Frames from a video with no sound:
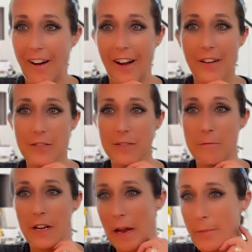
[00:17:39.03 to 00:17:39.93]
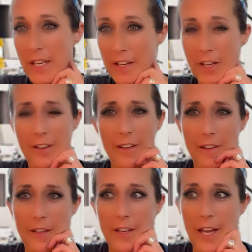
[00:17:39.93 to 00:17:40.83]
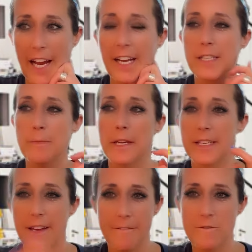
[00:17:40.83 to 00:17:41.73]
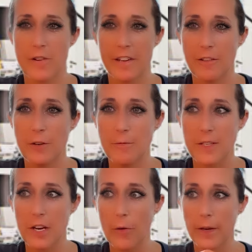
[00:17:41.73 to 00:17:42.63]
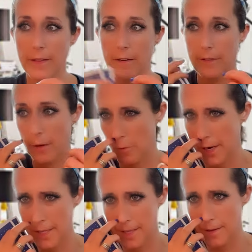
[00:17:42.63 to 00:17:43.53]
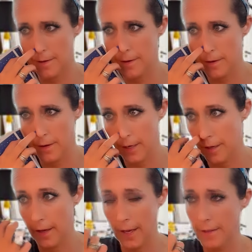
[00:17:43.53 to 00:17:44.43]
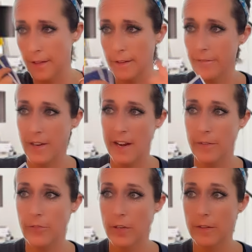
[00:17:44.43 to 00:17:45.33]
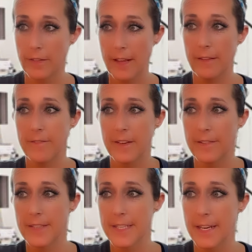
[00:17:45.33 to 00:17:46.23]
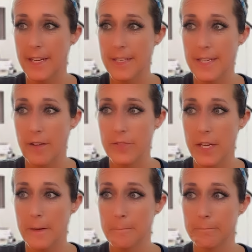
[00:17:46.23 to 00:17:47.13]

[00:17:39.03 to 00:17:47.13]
I don't know. I mean, I guess because everyone knew he was going there. Like, why didn't? And they live kind of, you know, they live near the city. It sounds like.